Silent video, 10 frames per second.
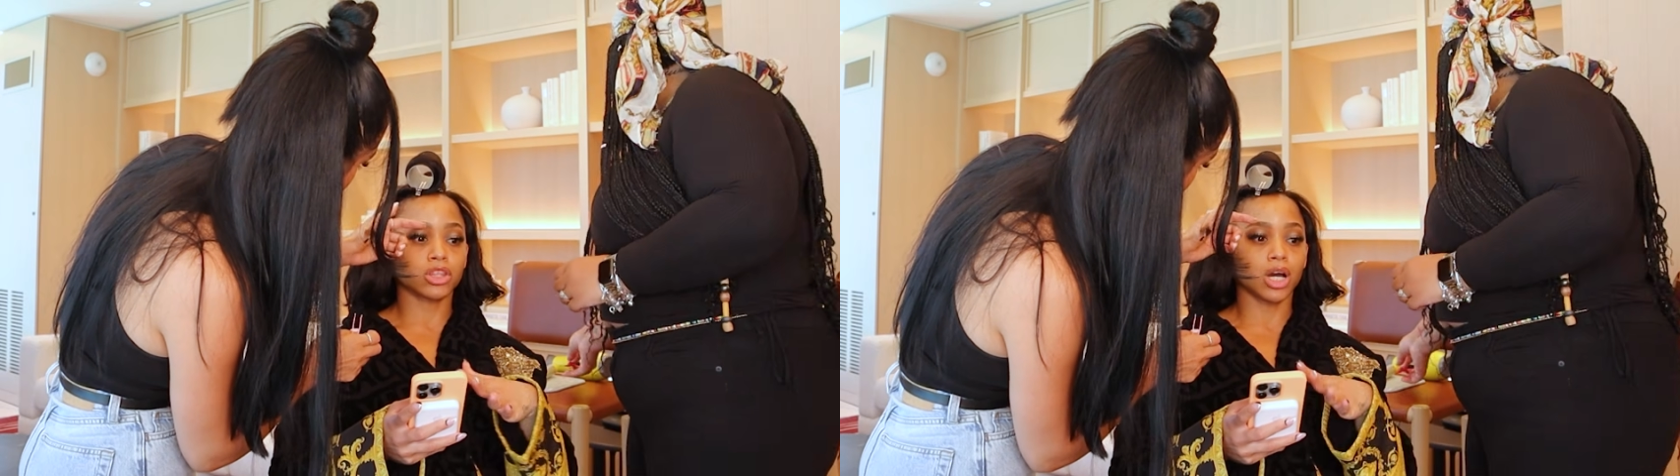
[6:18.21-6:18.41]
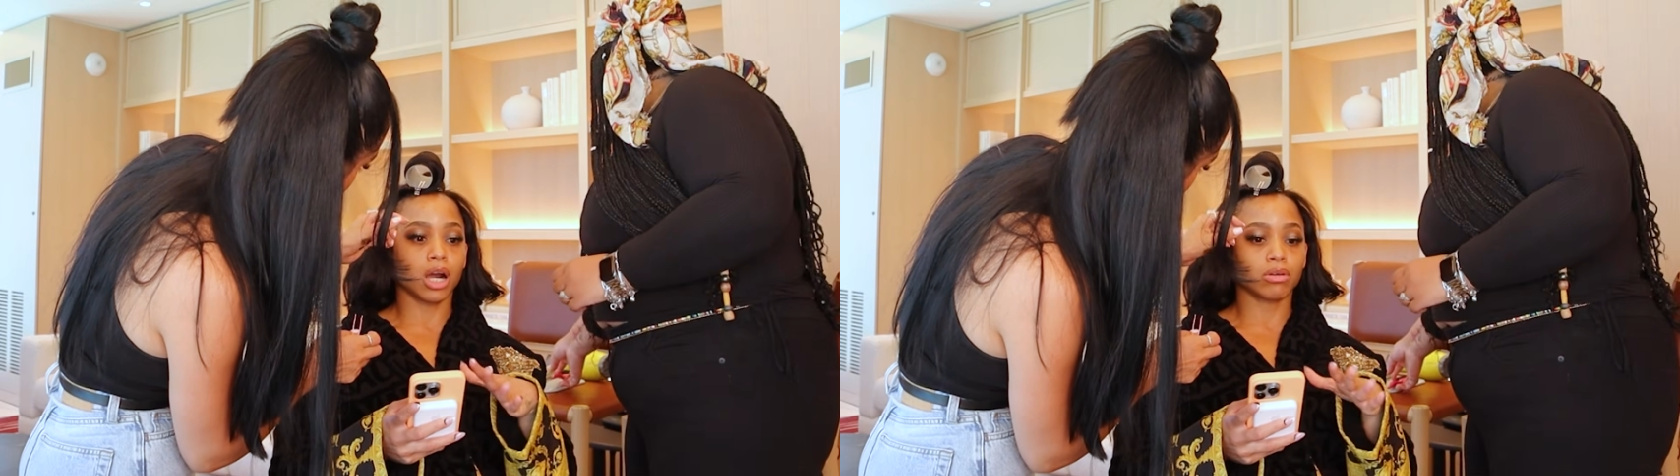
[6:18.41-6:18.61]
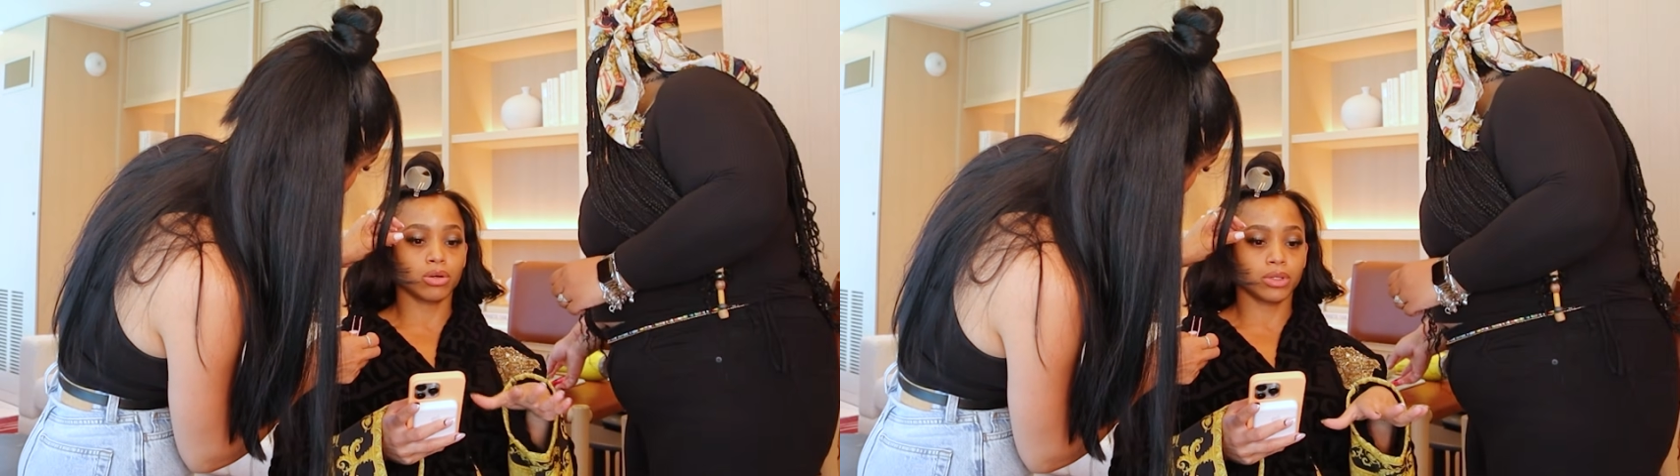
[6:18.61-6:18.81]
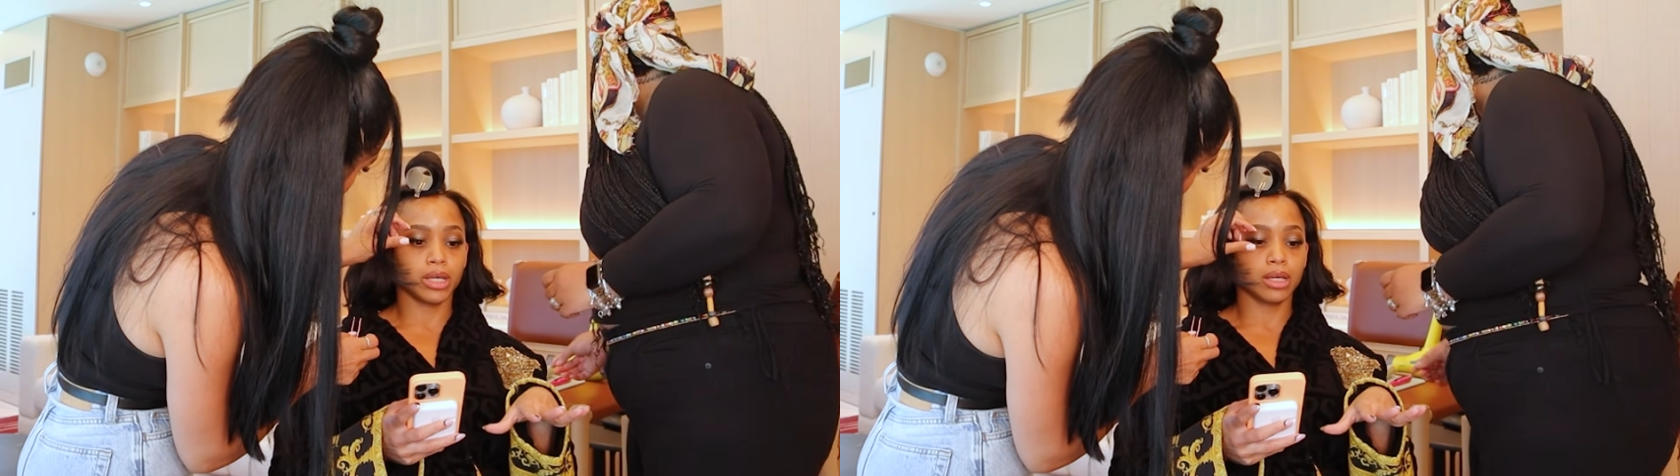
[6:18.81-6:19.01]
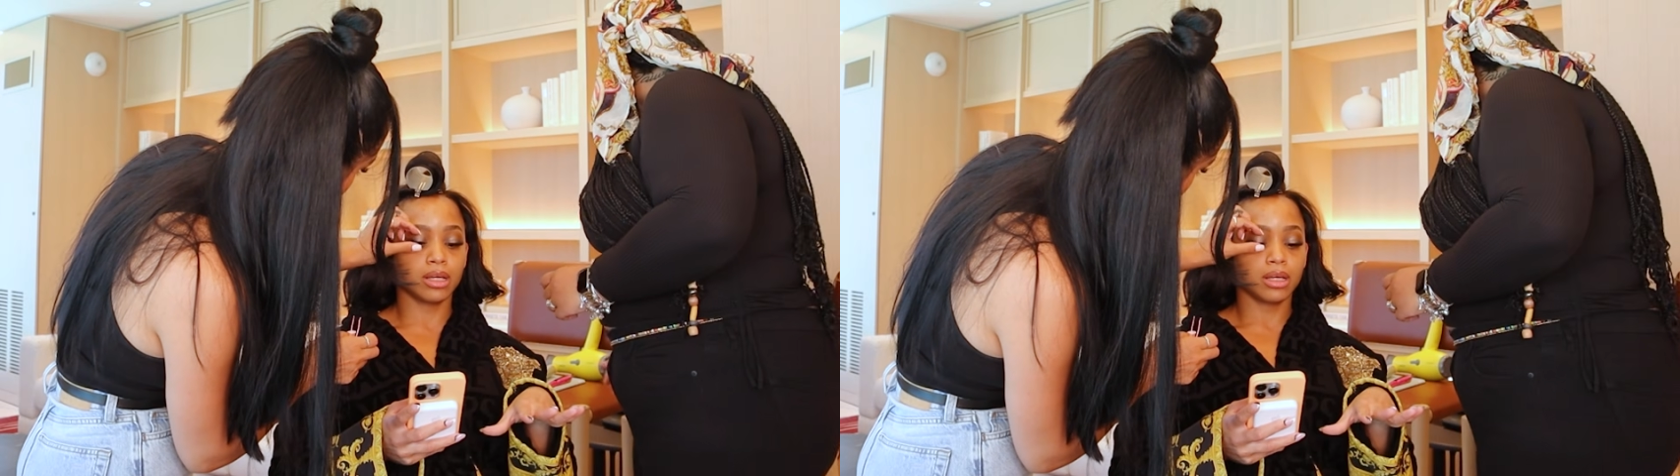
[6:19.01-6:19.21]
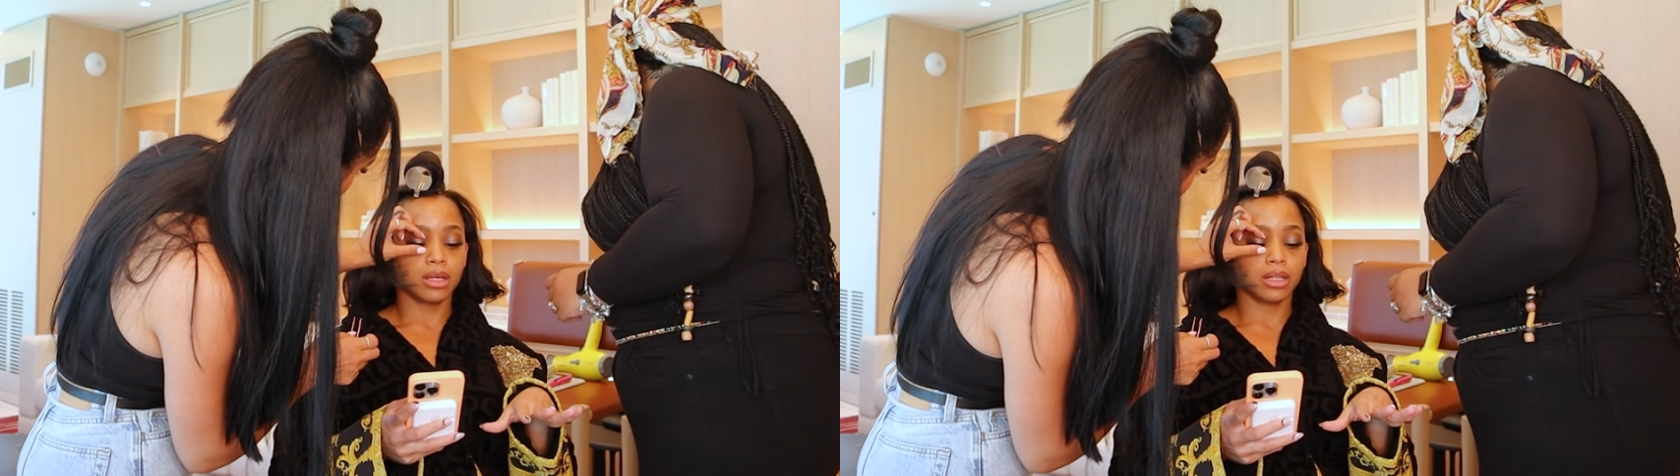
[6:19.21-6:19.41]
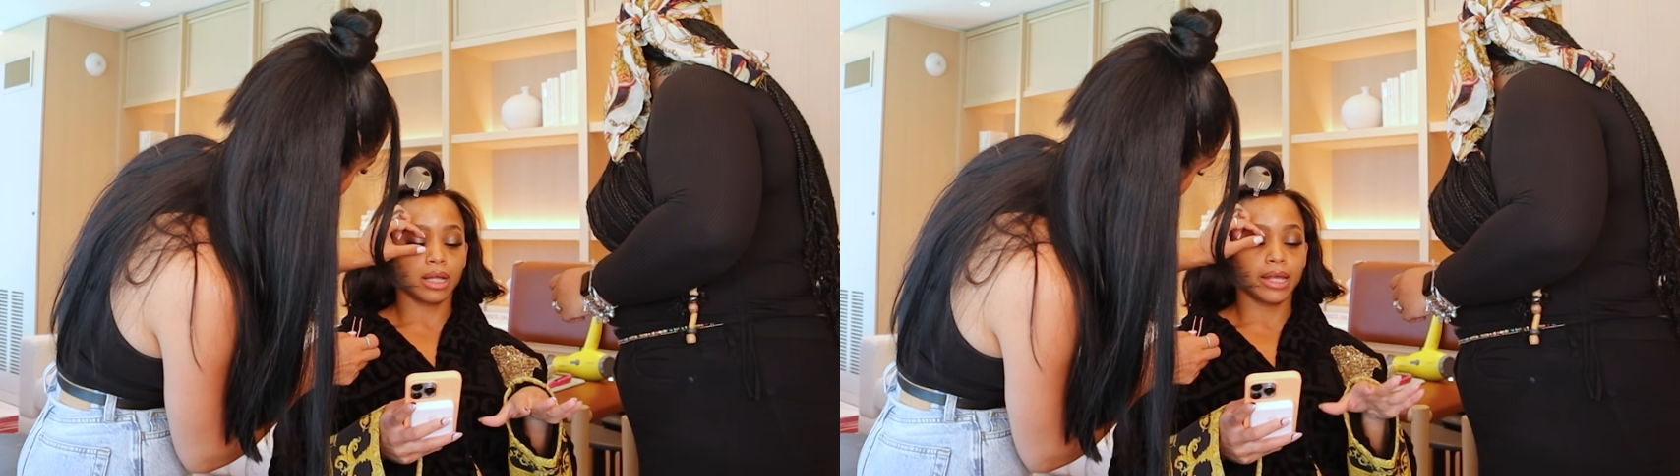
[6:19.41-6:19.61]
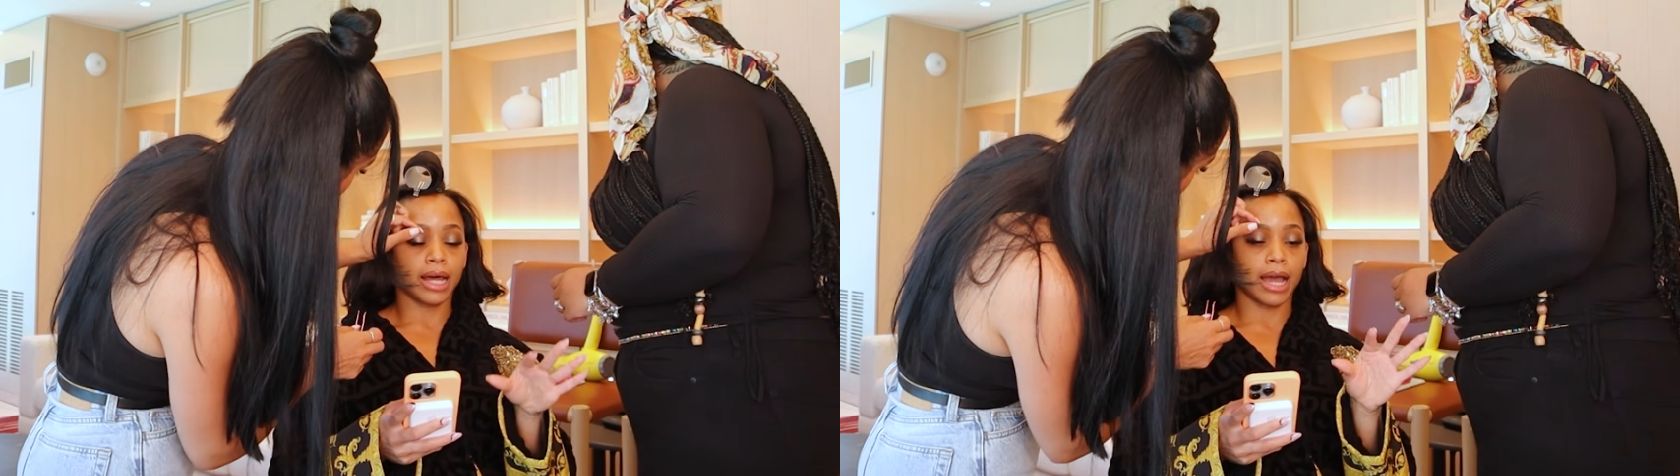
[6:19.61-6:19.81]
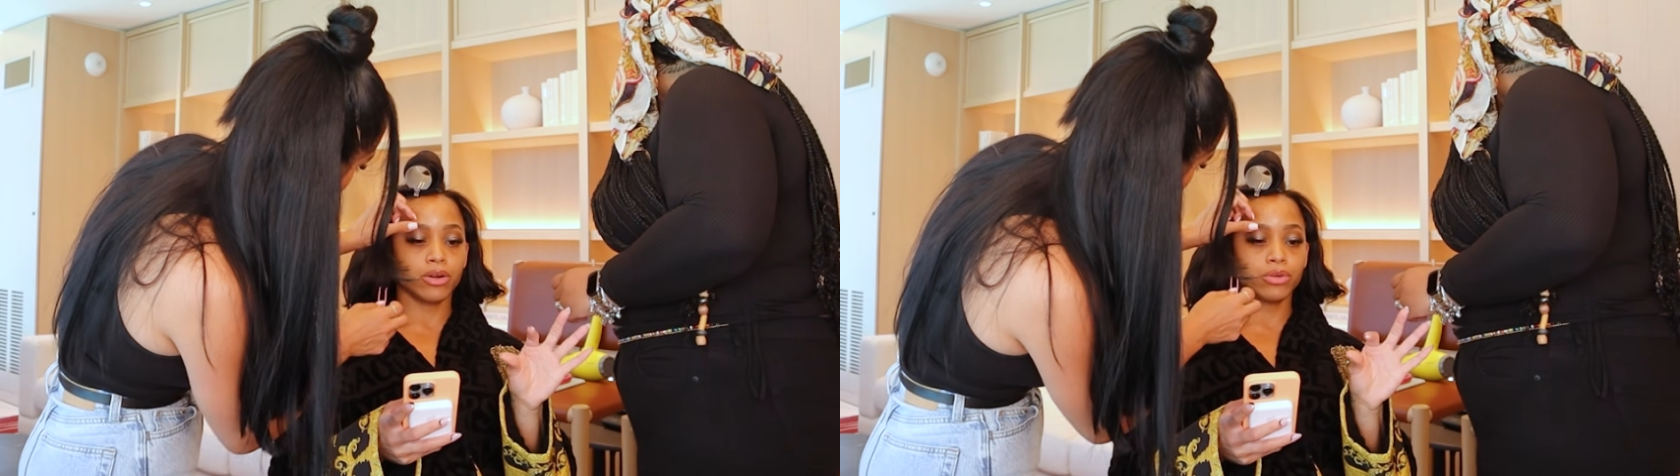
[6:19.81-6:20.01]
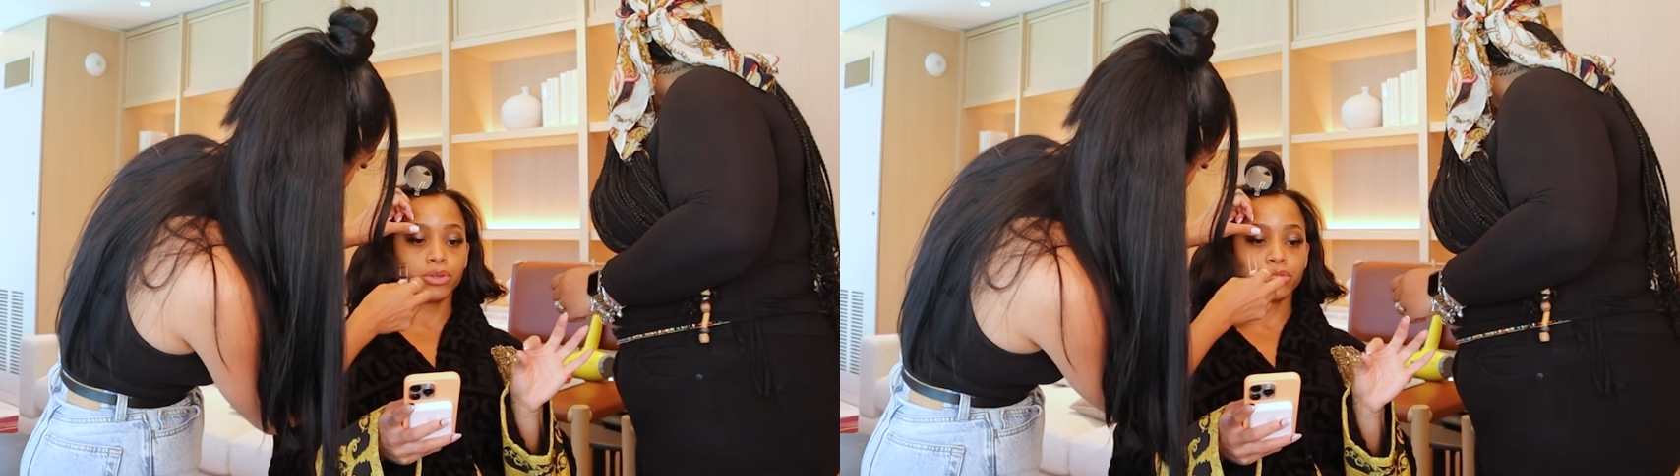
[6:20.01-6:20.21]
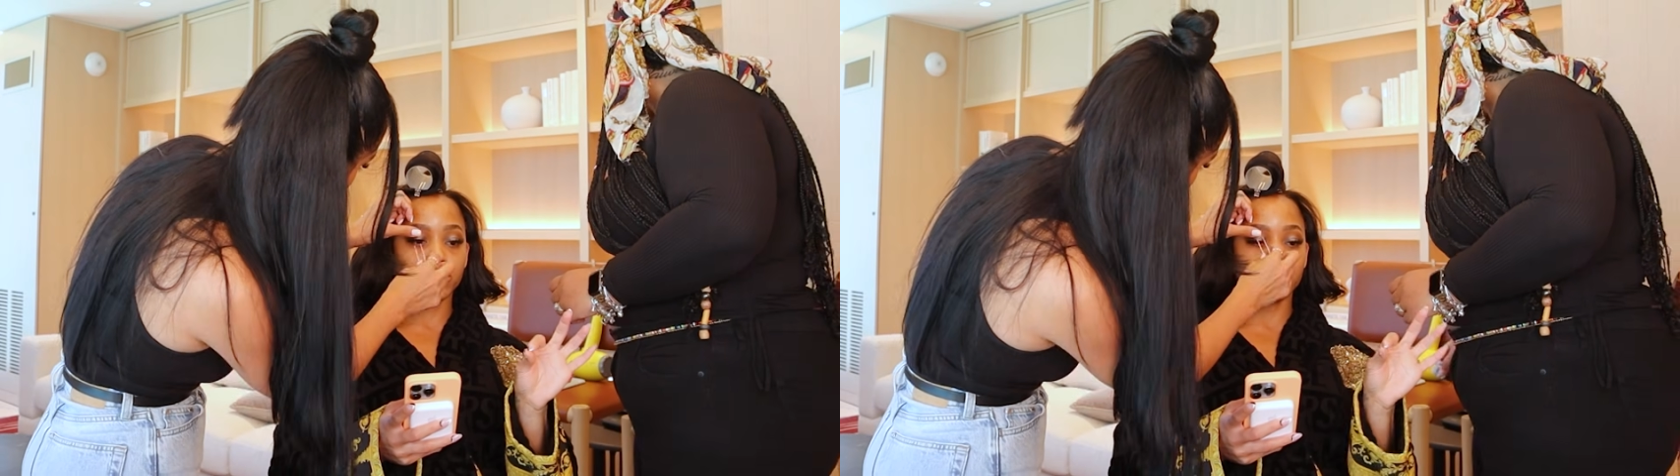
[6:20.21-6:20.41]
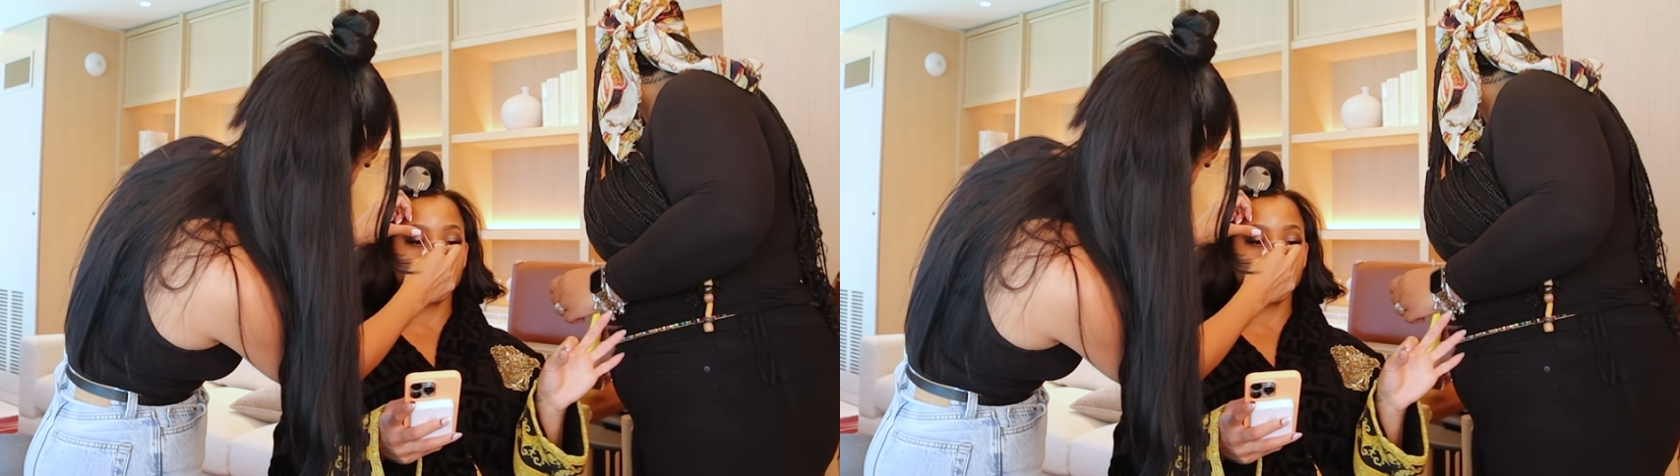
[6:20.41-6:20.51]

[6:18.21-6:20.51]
thoroughly. And I don't use those